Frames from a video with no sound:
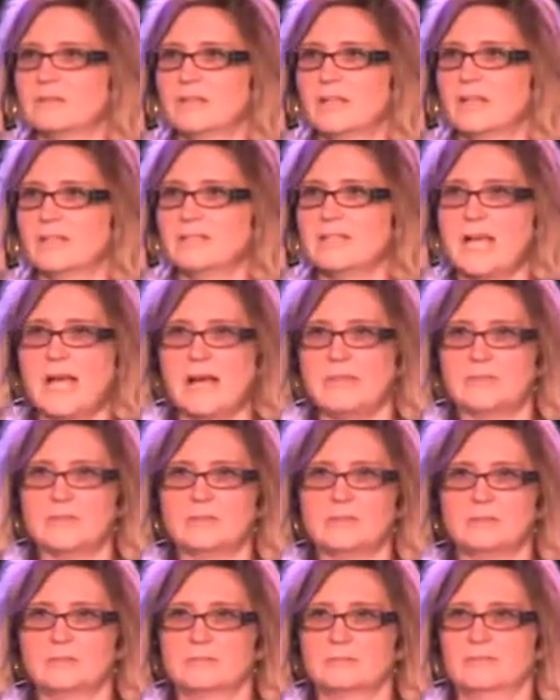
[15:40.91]

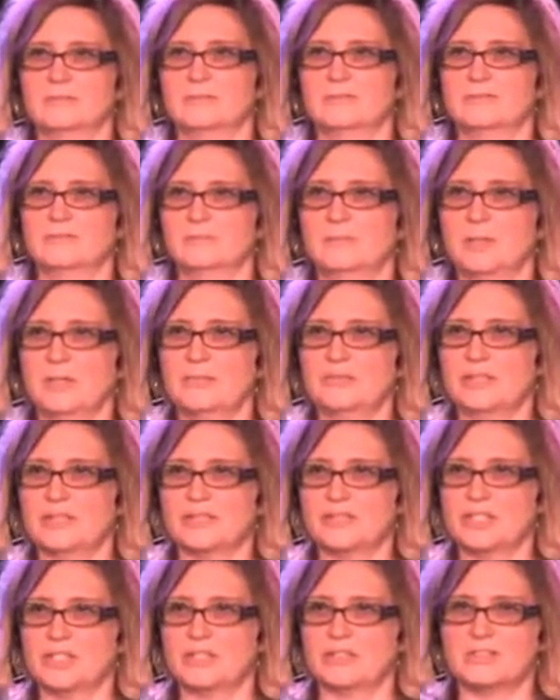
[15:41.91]
Untapped.
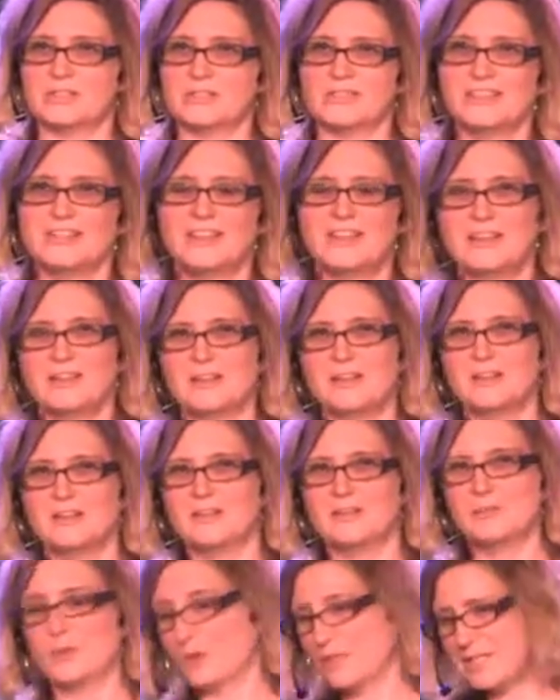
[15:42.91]
Perfect, cheers.
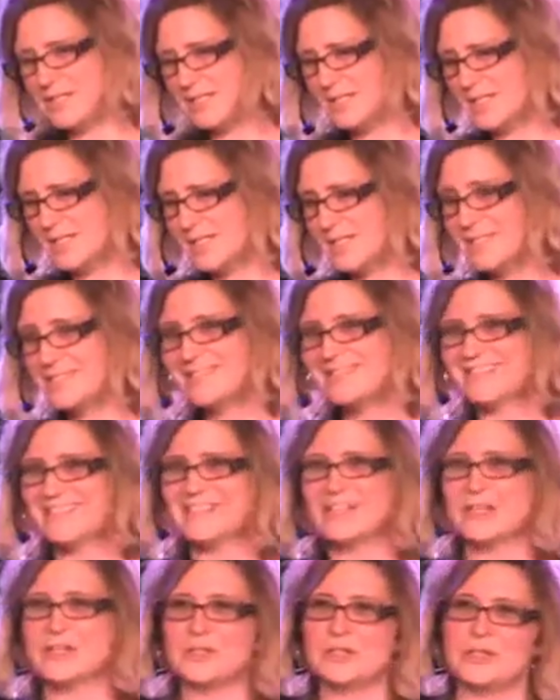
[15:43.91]
46.
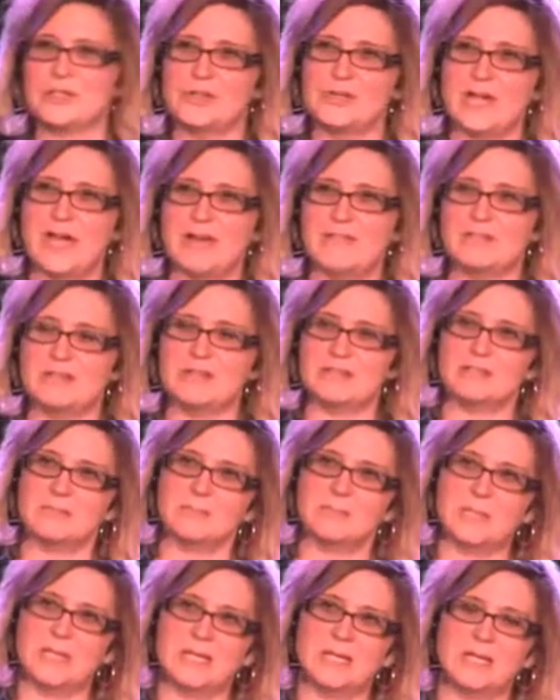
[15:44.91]
So you have this
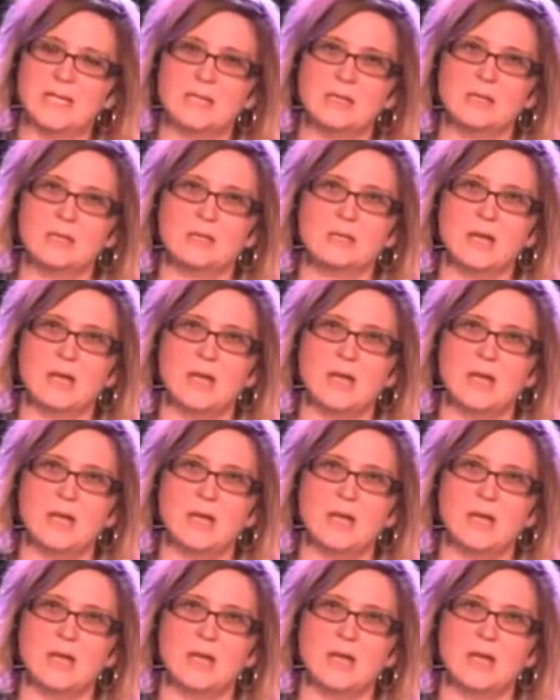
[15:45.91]
big,